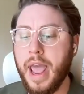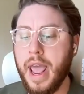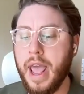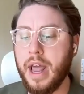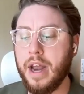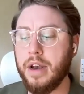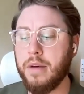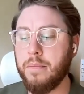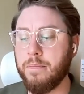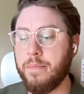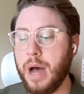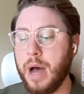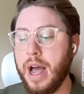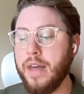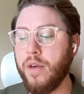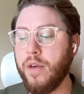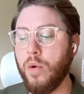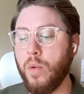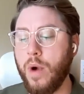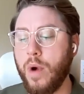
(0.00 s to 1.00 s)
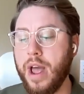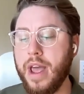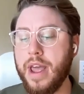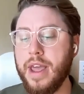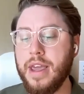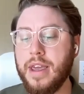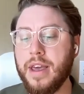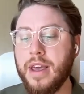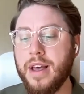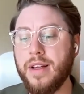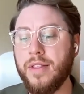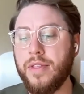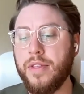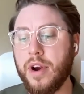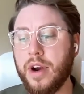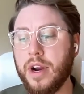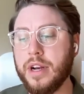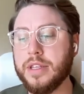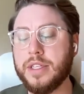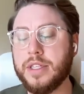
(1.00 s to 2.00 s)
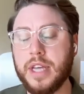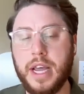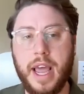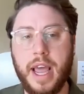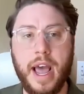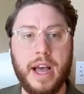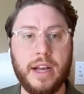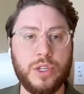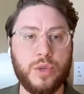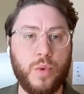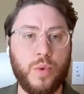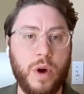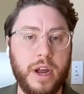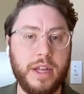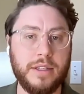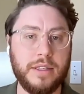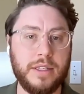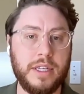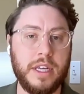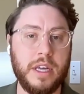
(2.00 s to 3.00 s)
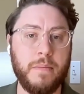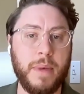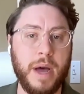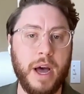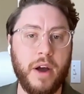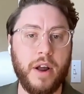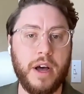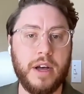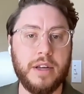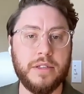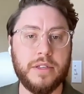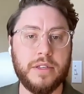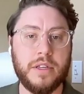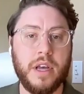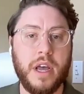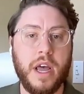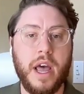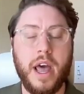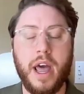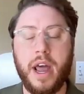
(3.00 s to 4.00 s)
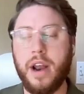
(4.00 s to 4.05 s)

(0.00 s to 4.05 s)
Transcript: And by the way, they're going to say X, Y, and Z about us.